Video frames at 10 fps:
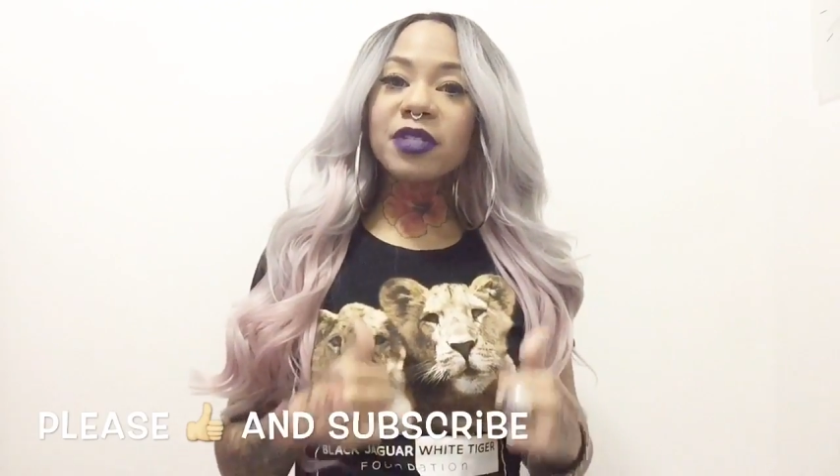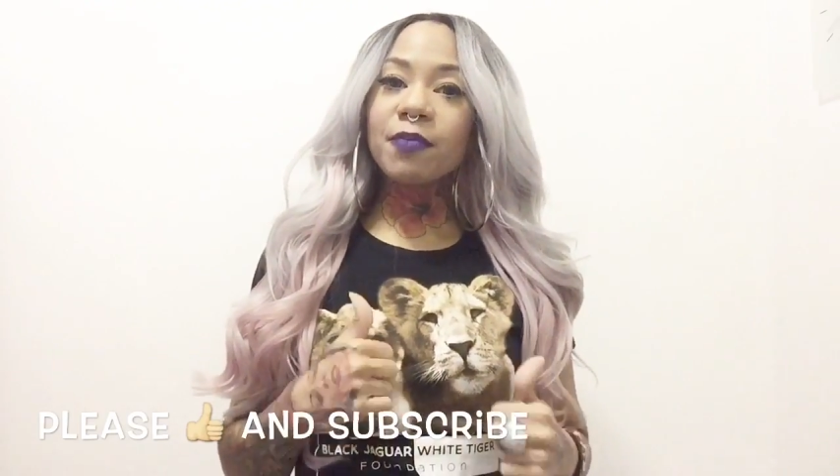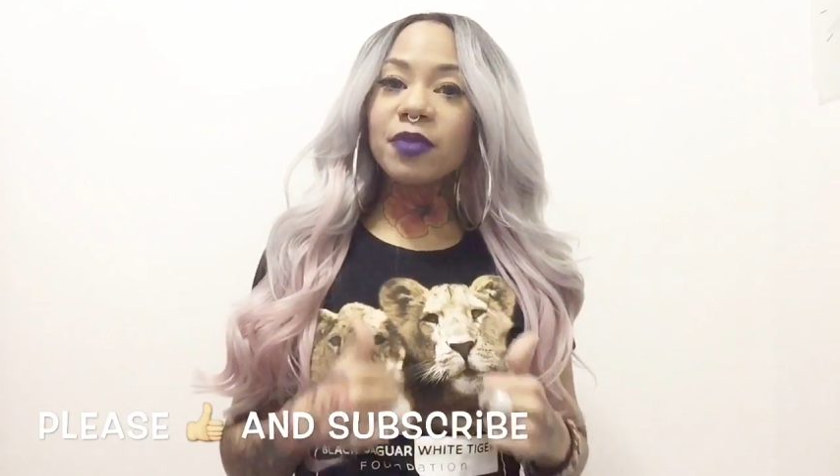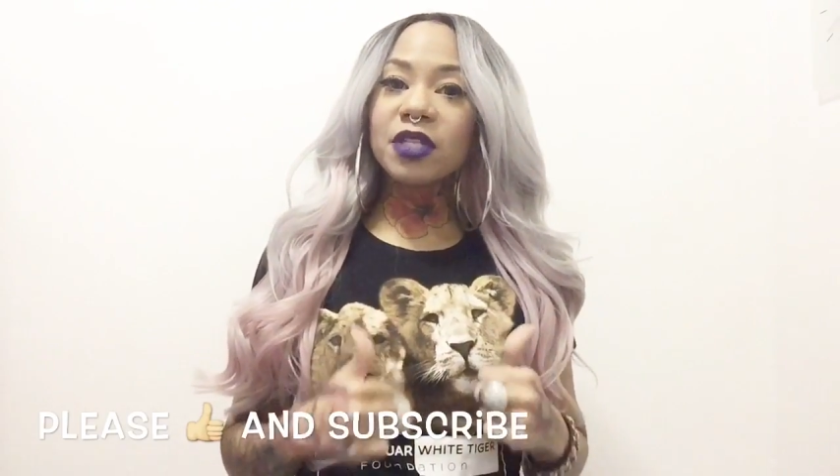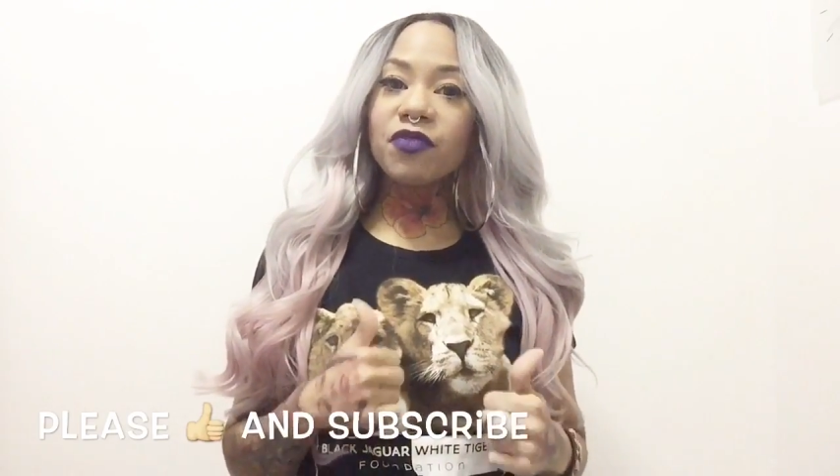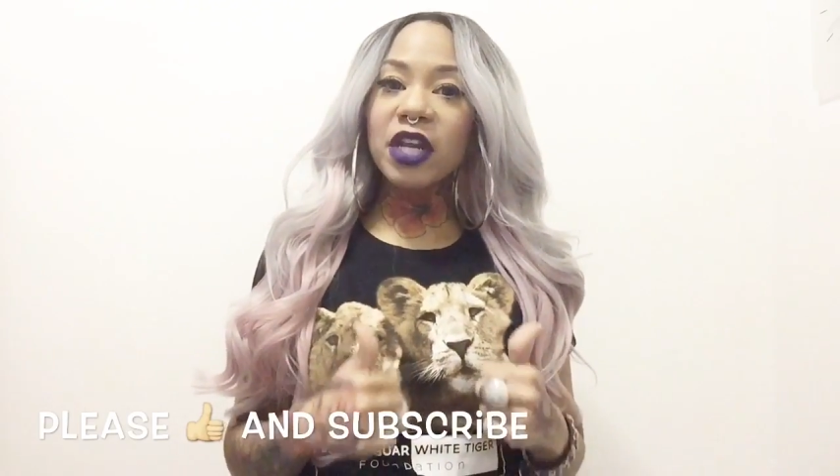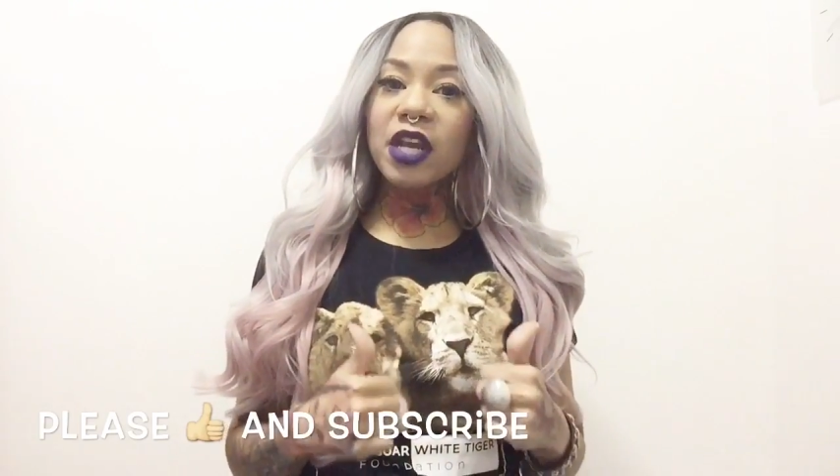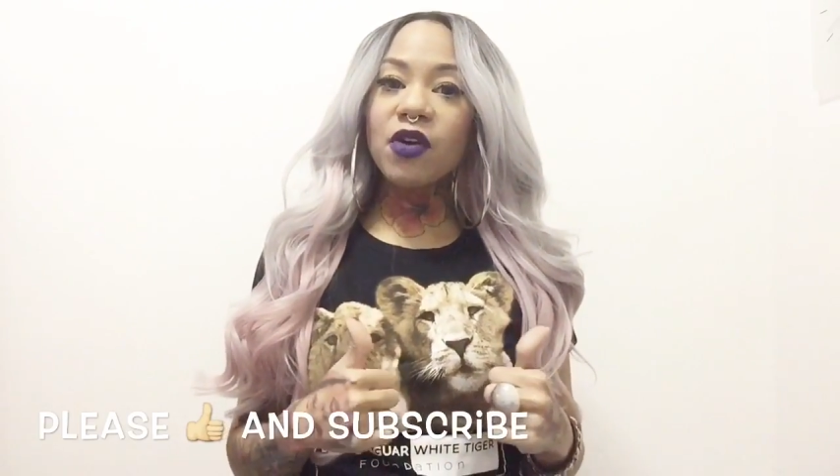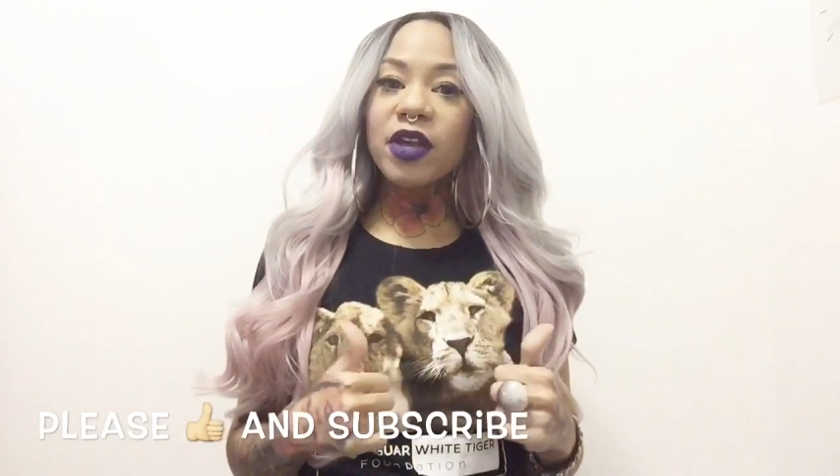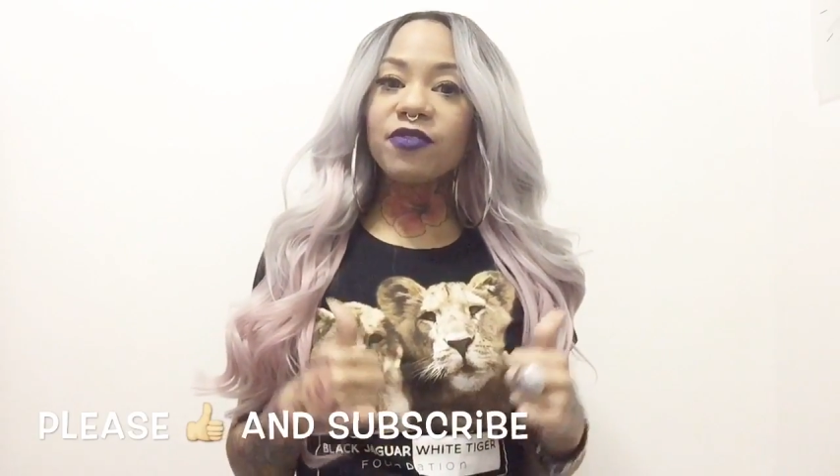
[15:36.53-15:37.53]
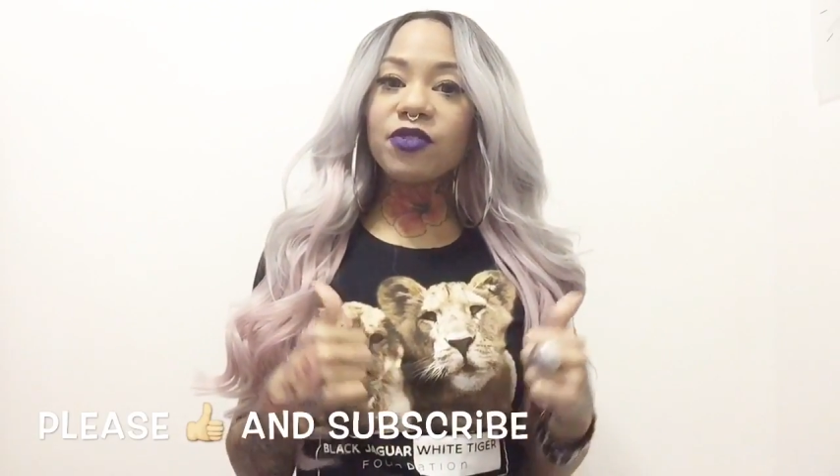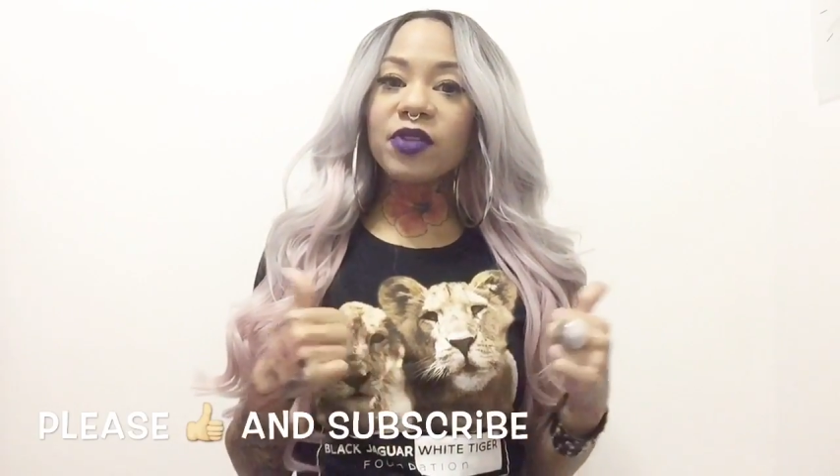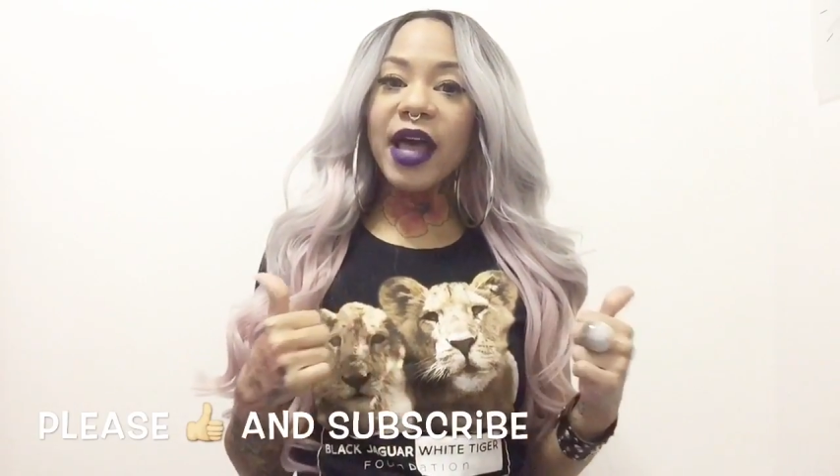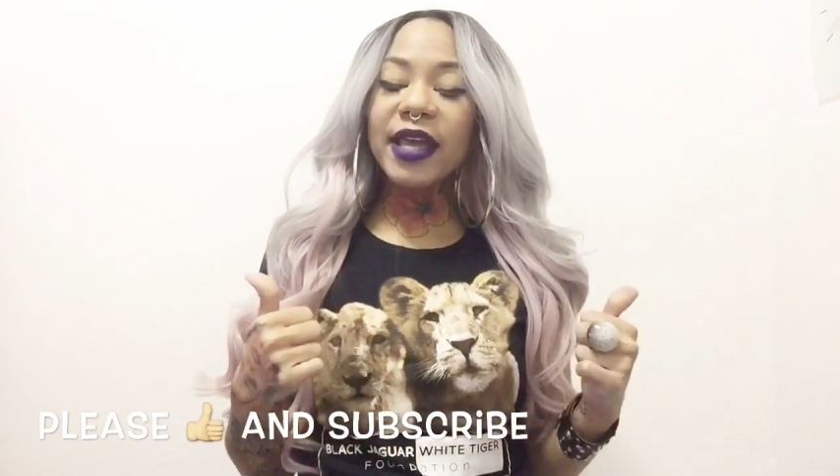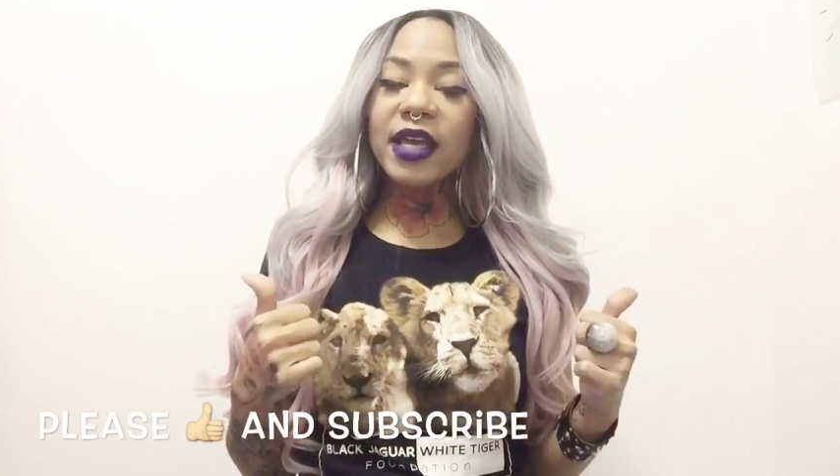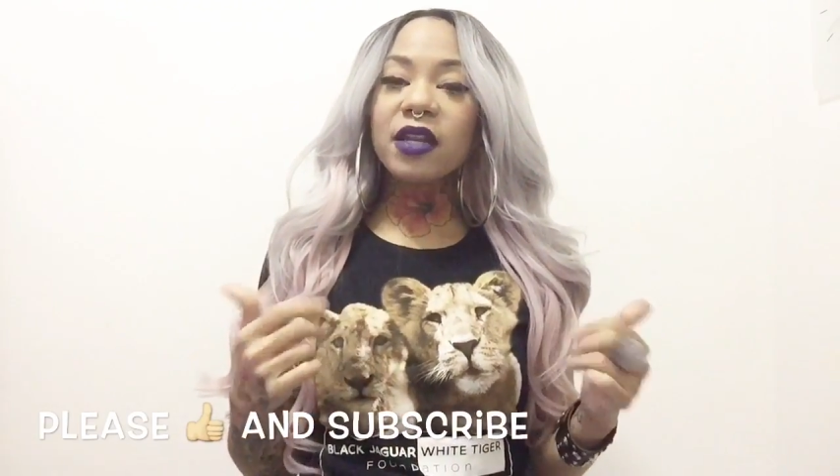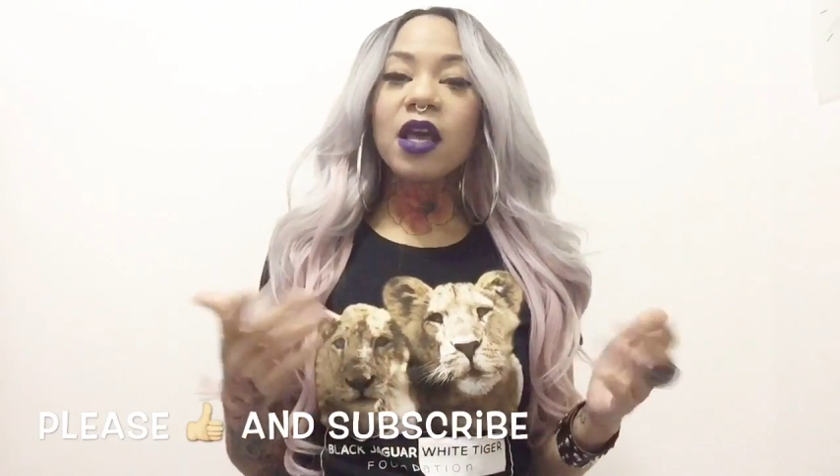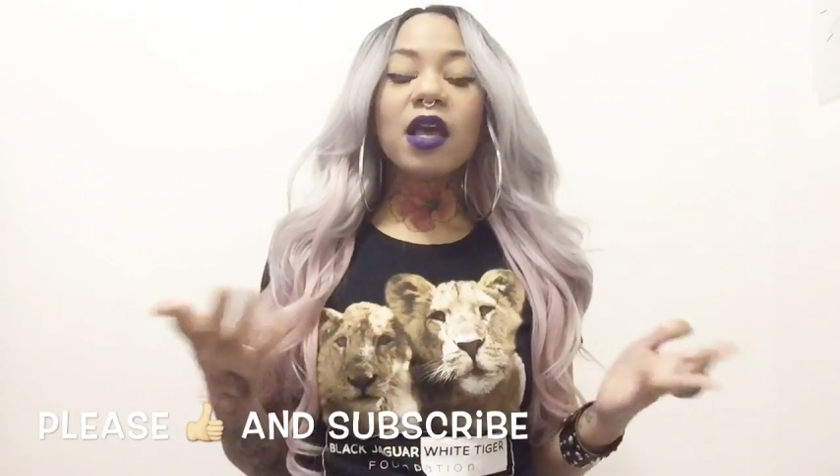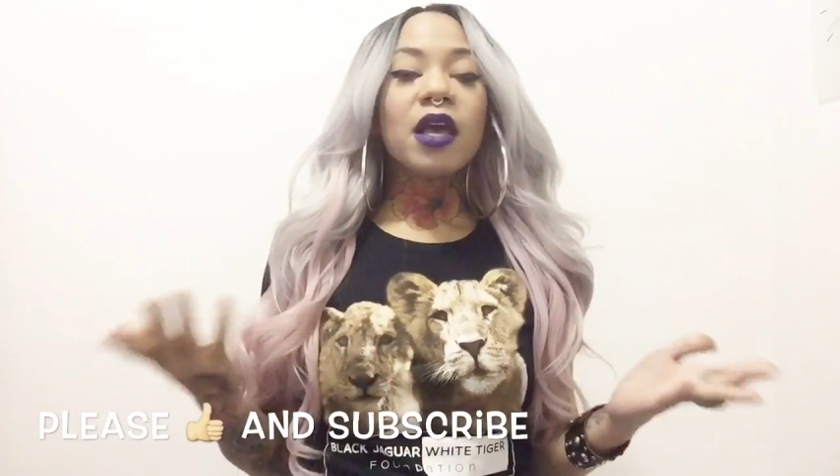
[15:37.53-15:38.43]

up this video if you like it.